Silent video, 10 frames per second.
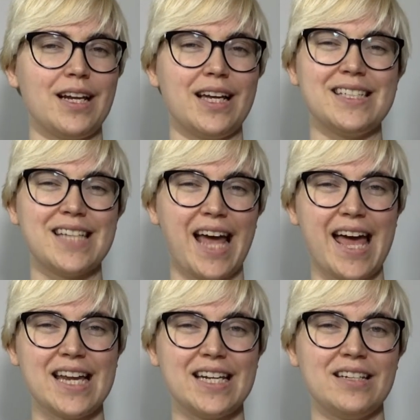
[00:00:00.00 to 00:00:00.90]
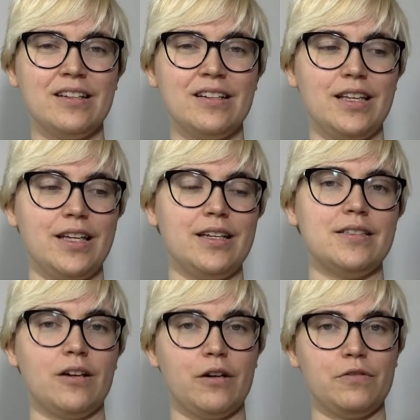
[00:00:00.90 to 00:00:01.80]
like 10
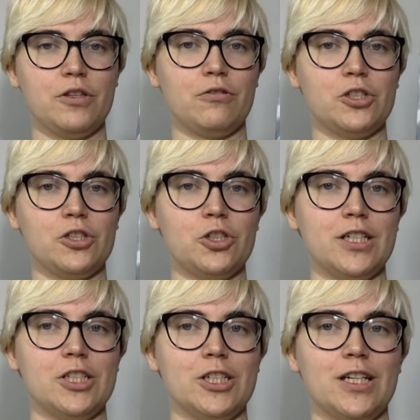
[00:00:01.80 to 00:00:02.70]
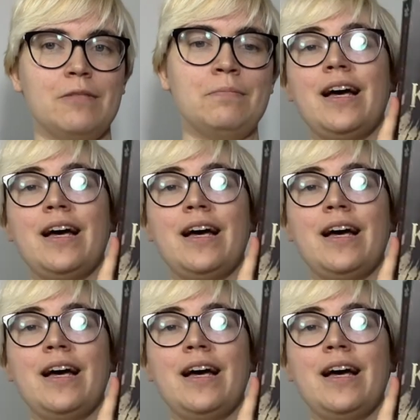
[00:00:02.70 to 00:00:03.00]
years after the Grisha trilogy.